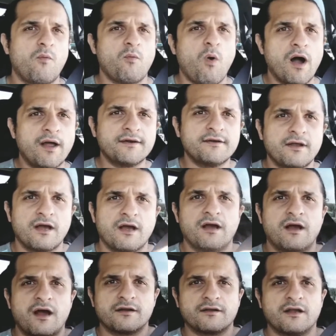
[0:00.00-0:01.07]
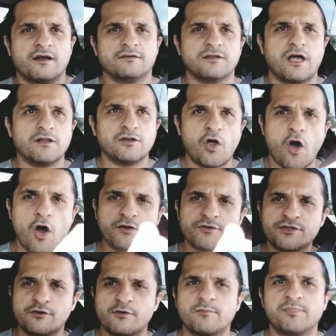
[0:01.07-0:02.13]
One, a
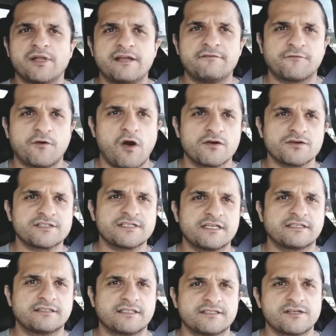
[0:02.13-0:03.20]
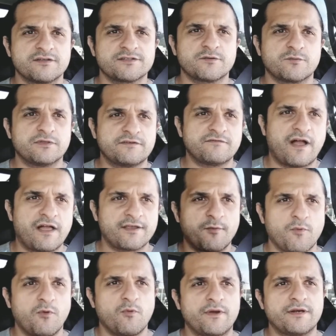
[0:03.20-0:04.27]
long-term play for arsenic that's also really
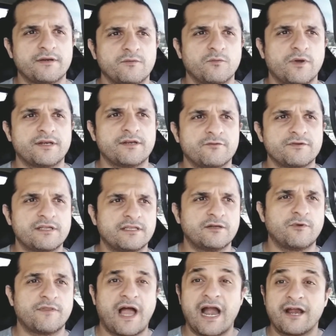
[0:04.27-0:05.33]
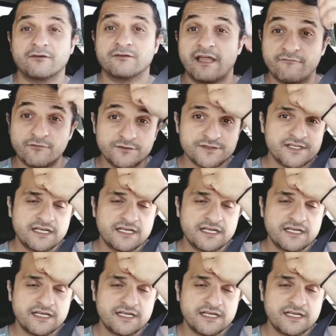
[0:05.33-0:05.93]
valuable when you're dealing with higher levels